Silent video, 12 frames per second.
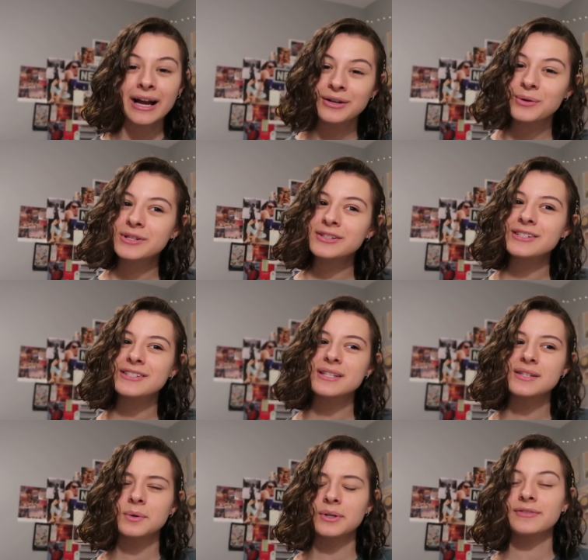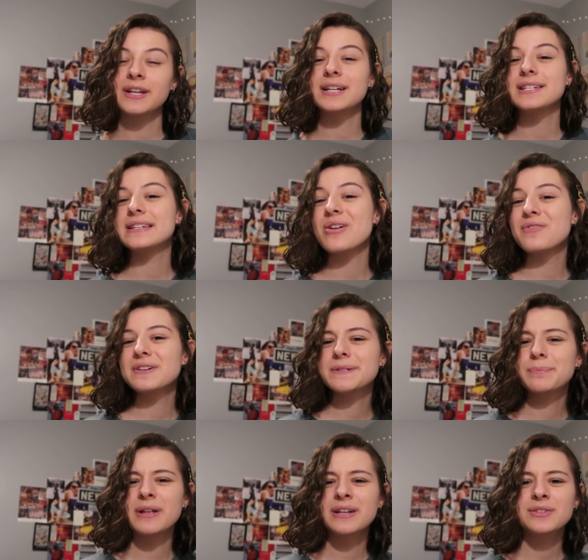I know that this is sort of like a
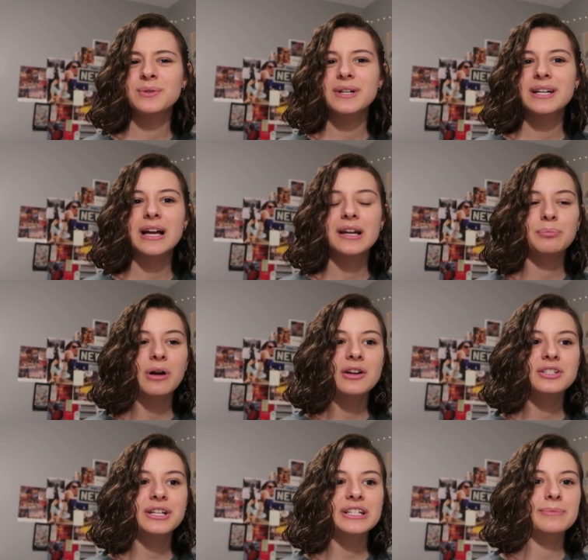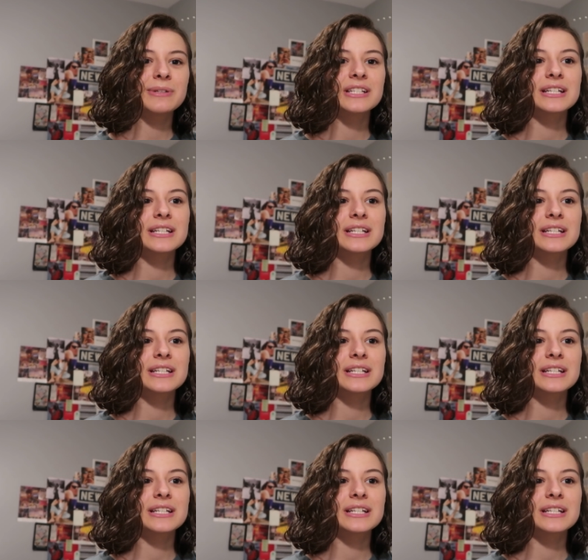self-explanatory kind of project. I mean,